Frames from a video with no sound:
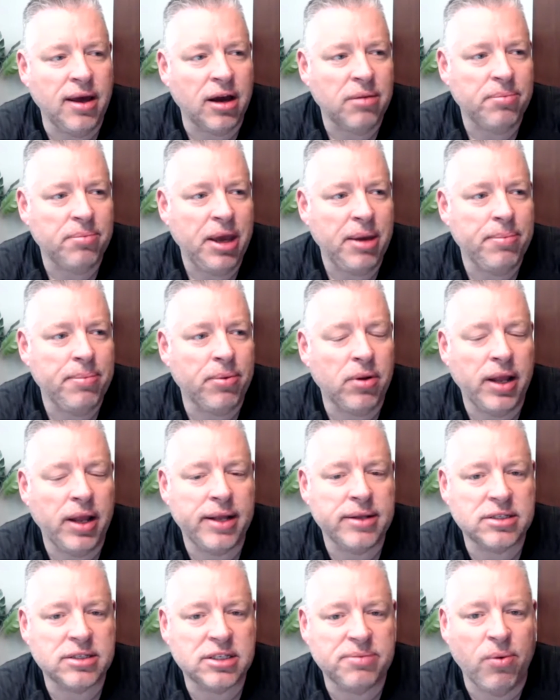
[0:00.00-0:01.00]
people in
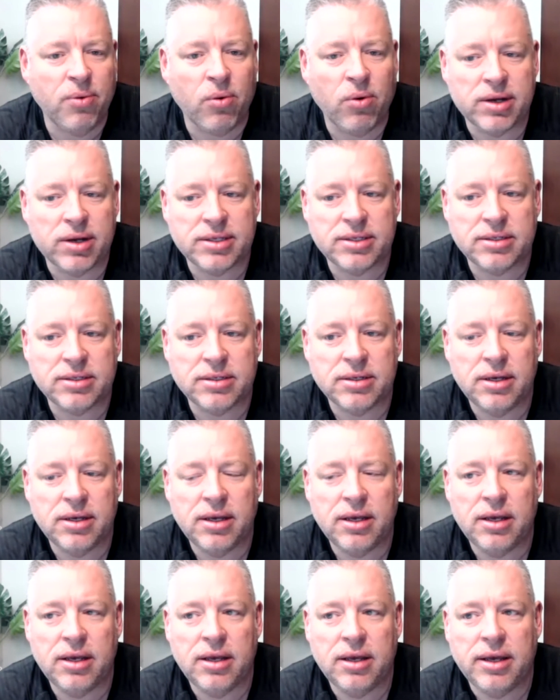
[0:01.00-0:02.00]
sports
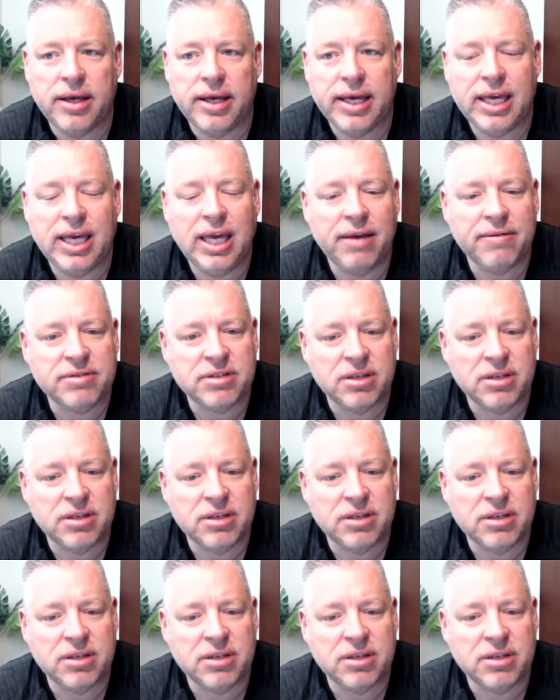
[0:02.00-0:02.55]
gives